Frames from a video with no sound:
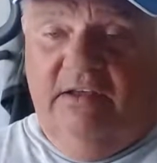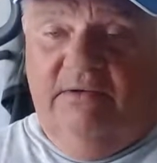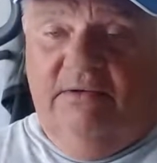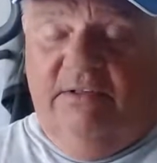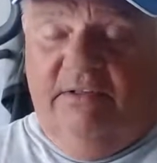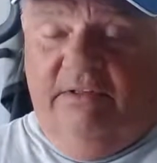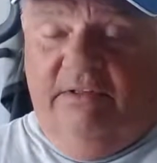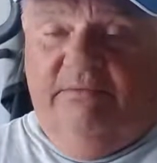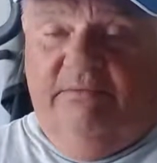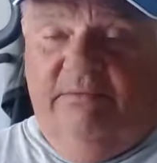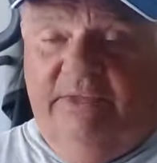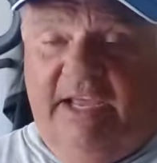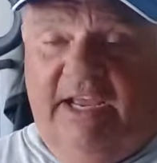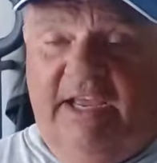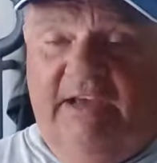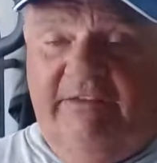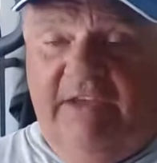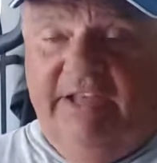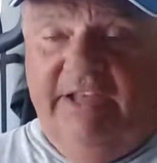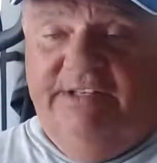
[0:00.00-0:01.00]
Well, they
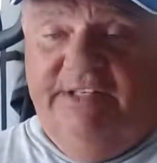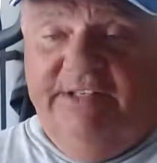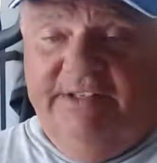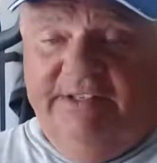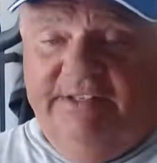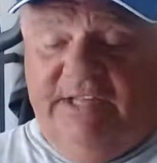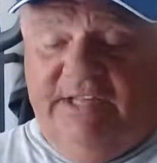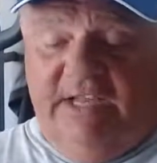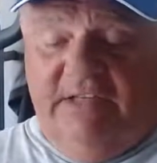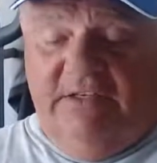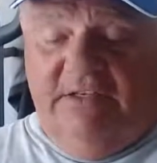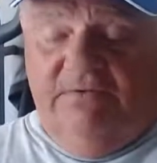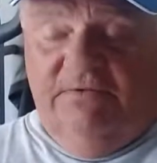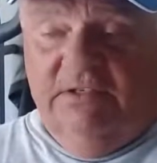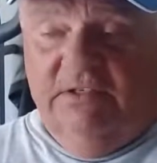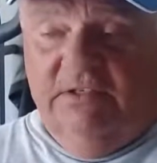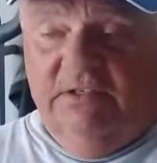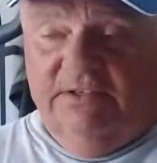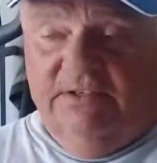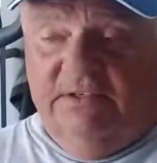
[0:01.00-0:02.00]
have 18 stage
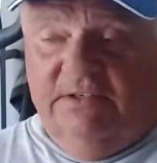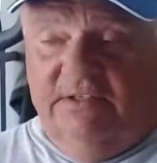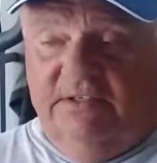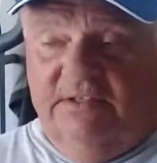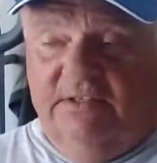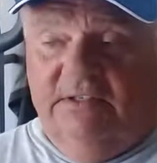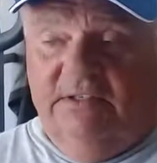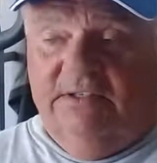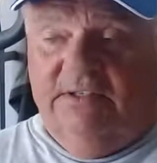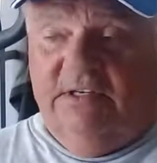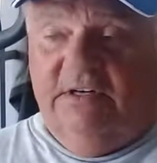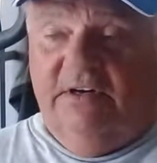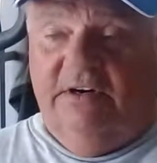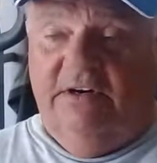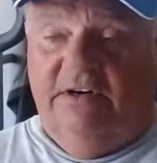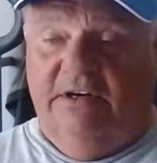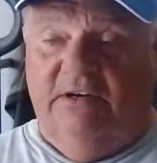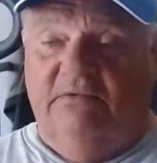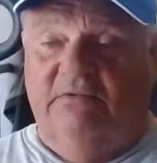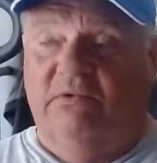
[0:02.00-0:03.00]
fields in this
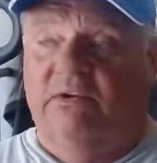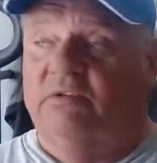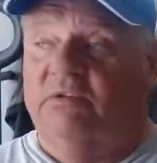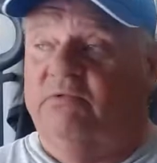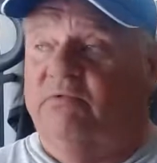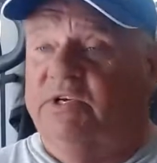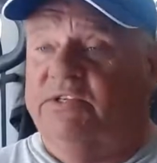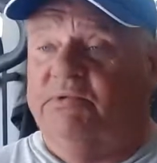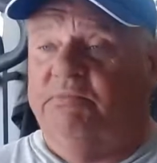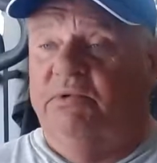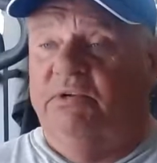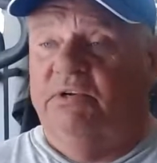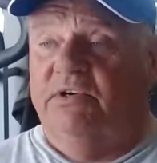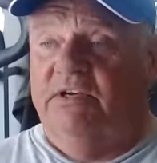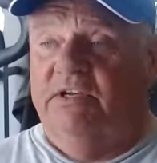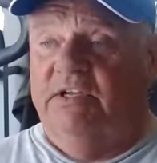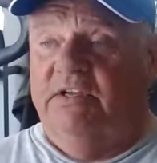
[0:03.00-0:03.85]
area of Vicksburg,